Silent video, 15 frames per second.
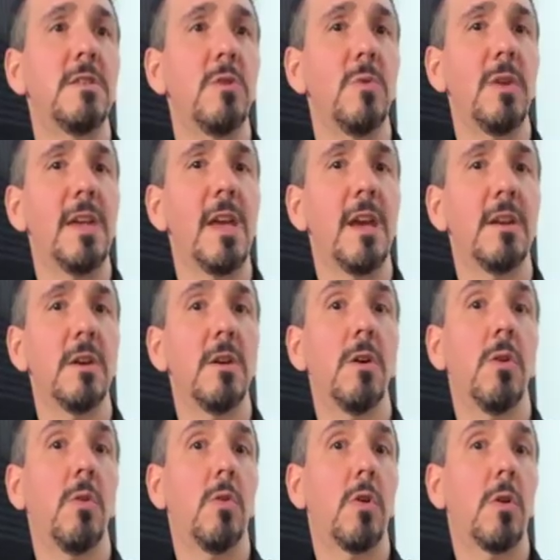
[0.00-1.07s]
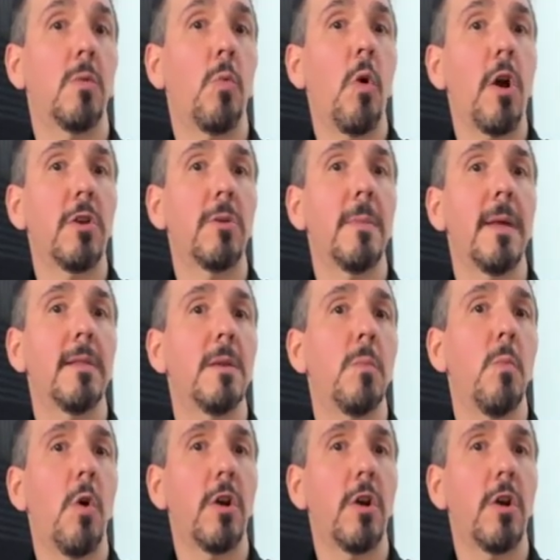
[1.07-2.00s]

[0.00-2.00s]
2 E-enda, or watermelon,